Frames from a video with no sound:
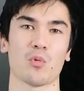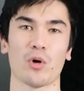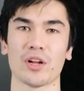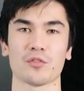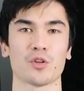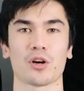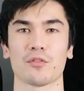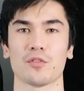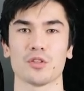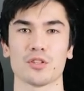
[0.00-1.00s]
Wedding
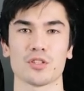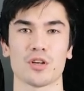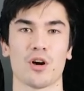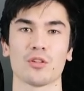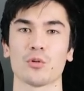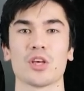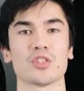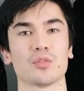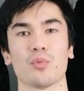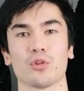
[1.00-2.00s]
photographers,
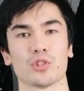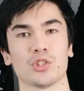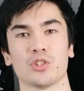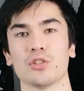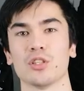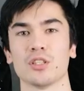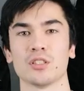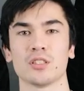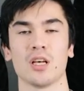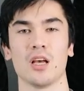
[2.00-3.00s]
on-location portrait
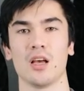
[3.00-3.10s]
shooters,